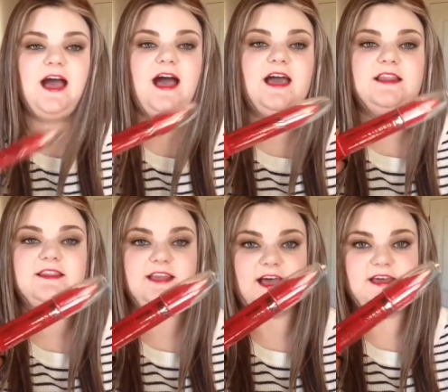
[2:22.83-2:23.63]
I
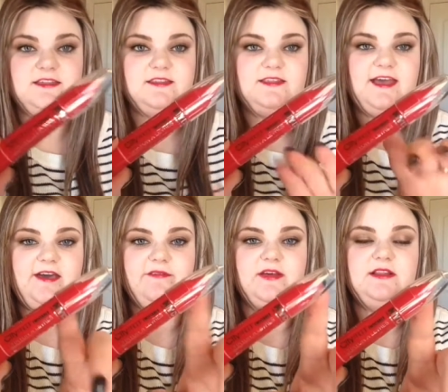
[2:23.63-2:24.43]
like that they
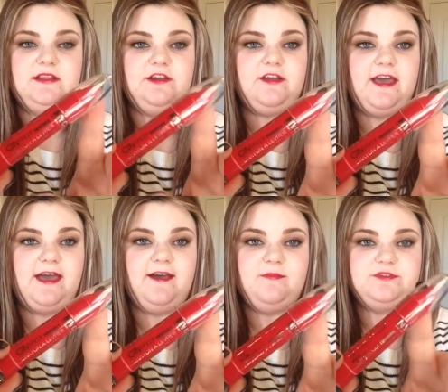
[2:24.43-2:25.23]
have a clear
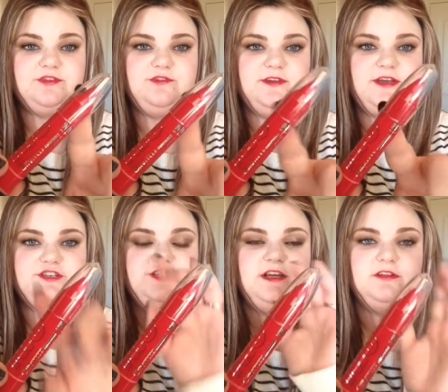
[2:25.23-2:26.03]
cap, so you can
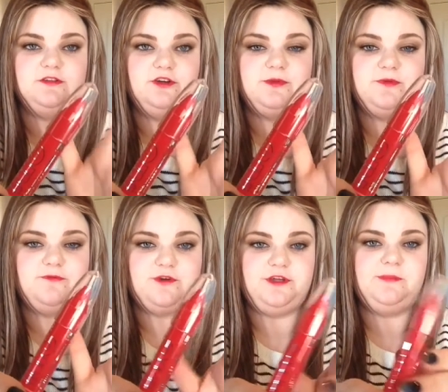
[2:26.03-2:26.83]
actually look
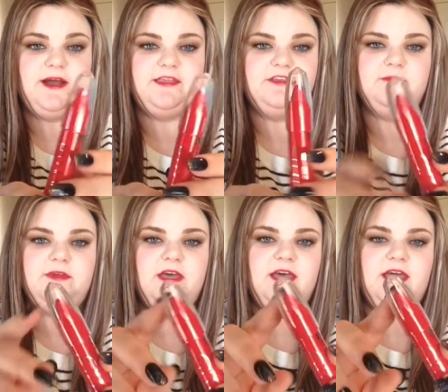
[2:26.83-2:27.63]
before you buy them
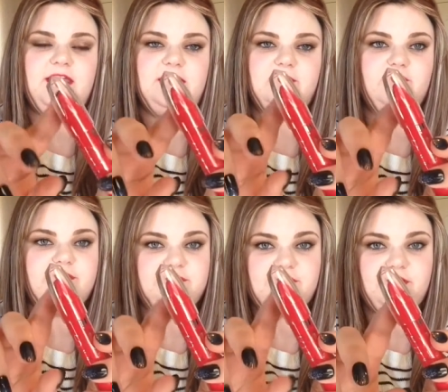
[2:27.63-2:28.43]
and look
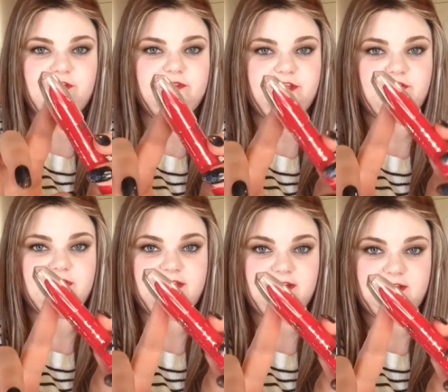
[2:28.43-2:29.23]
at the color that you're
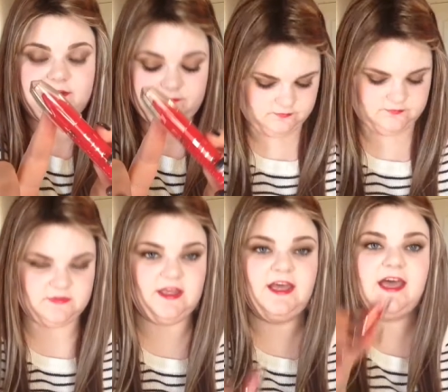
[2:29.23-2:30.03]
getting.
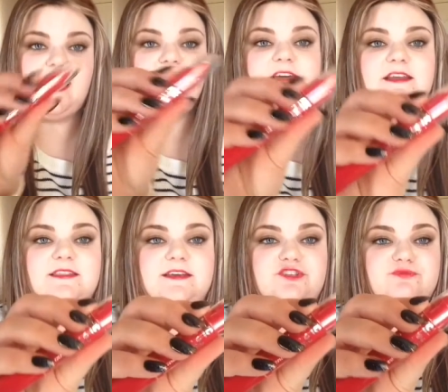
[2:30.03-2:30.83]
And I
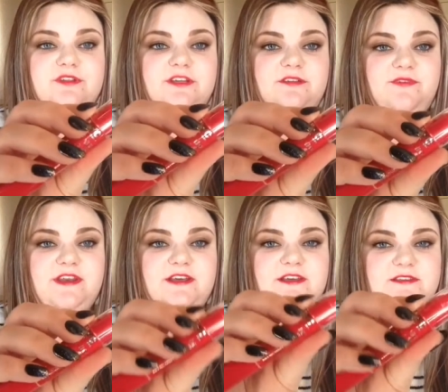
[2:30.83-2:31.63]
think it's really
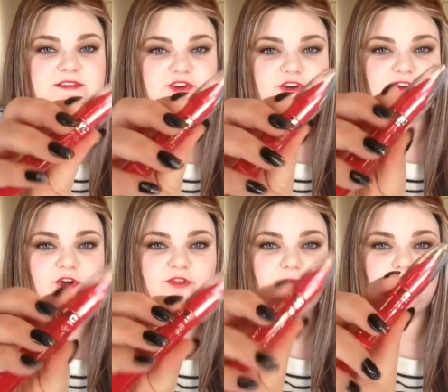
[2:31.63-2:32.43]
convenient considering
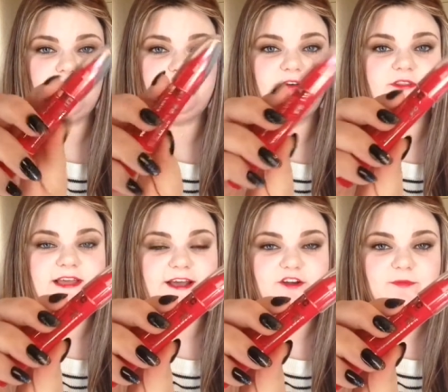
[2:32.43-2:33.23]
all the Revlon
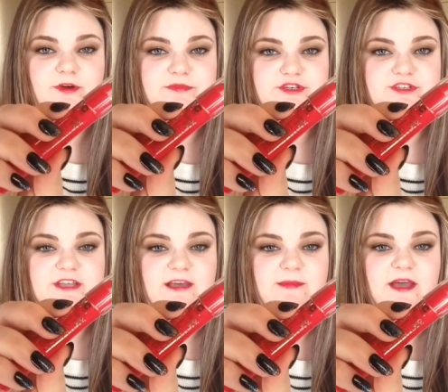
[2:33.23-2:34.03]
Lacquer Balms that just
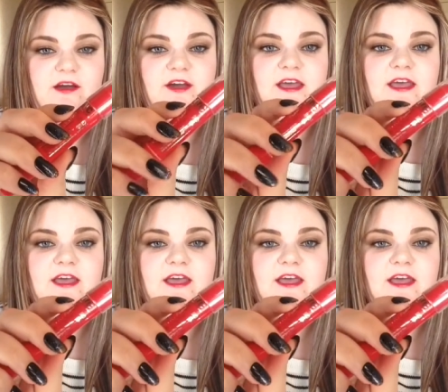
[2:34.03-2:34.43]
came out,